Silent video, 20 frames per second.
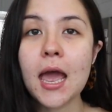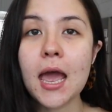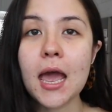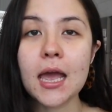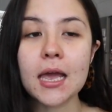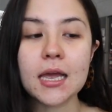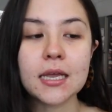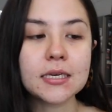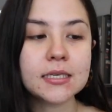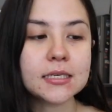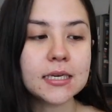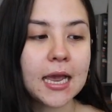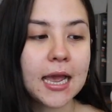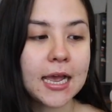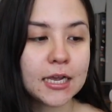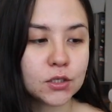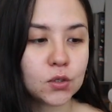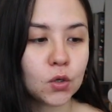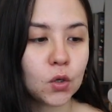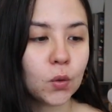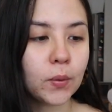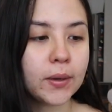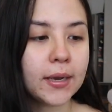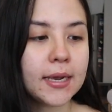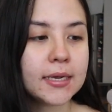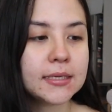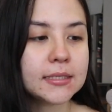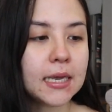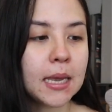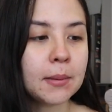and as
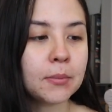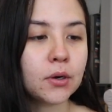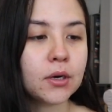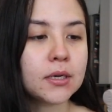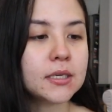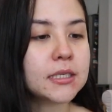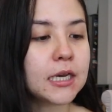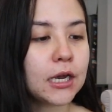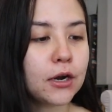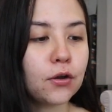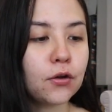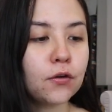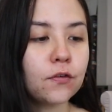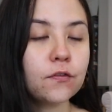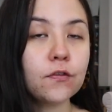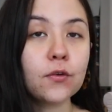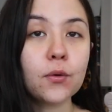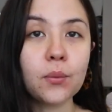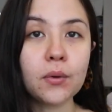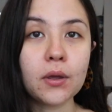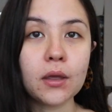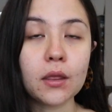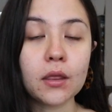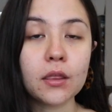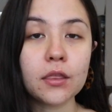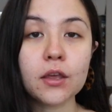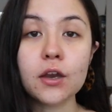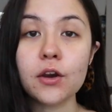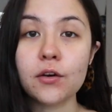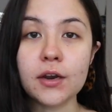always I'm going to start off
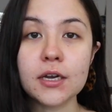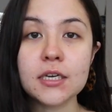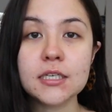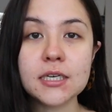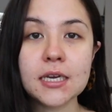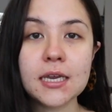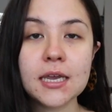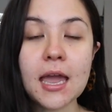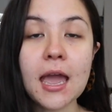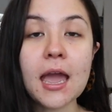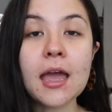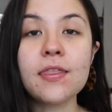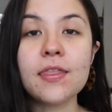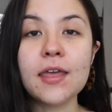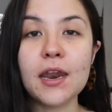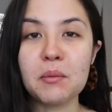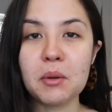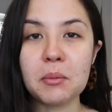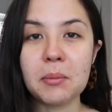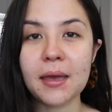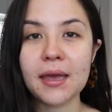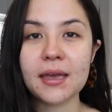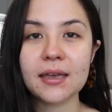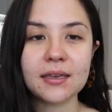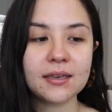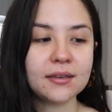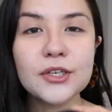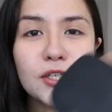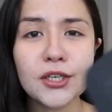with correcting and then I'll be back.